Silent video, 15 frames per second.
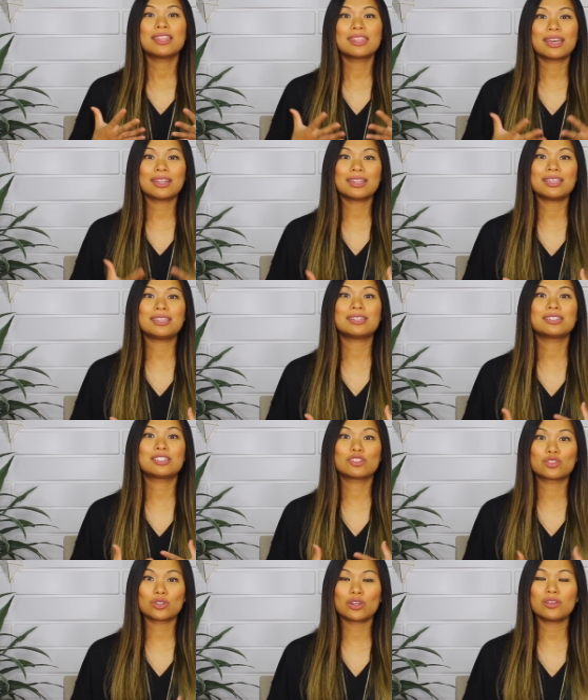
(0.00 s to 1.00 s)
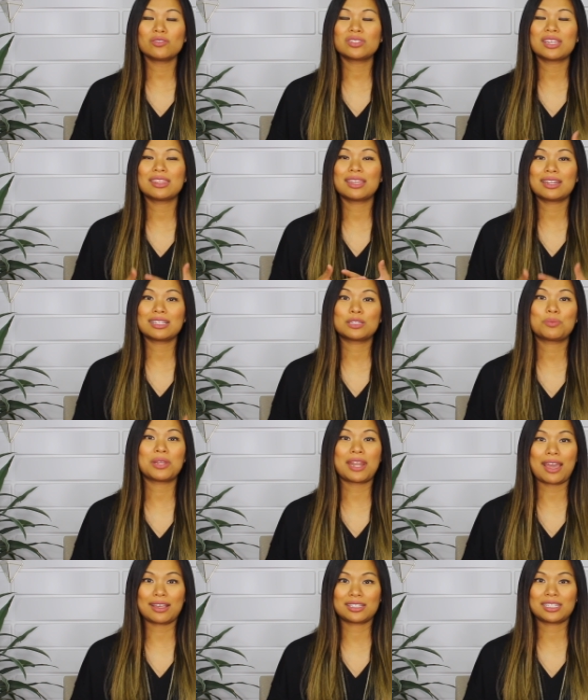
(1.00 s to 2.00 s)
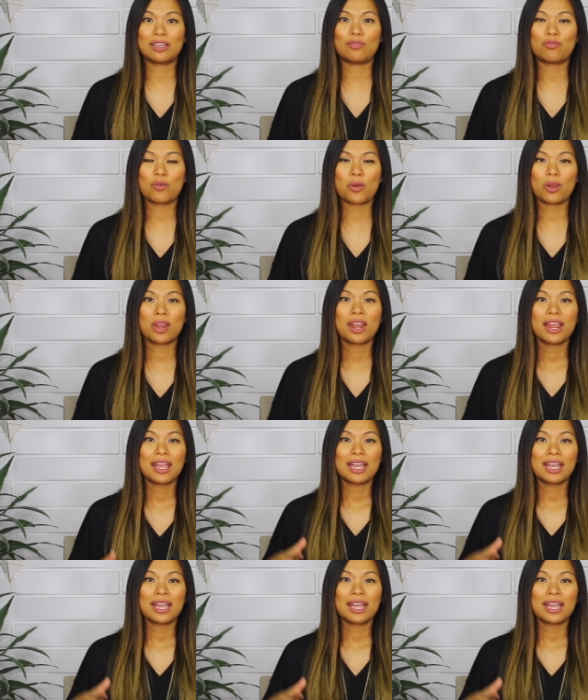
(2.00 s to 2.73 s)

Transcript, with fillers: that it deserves and that it's been asking for.